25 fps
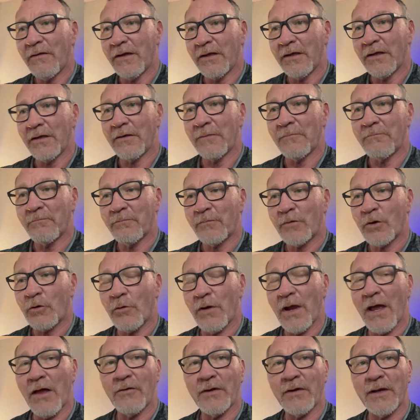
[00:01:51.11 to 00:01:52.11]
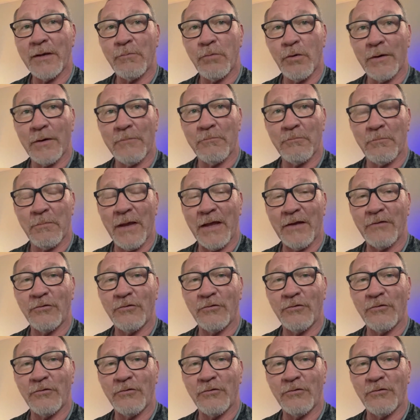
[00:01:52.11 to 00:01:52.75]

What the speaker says: the Creality Print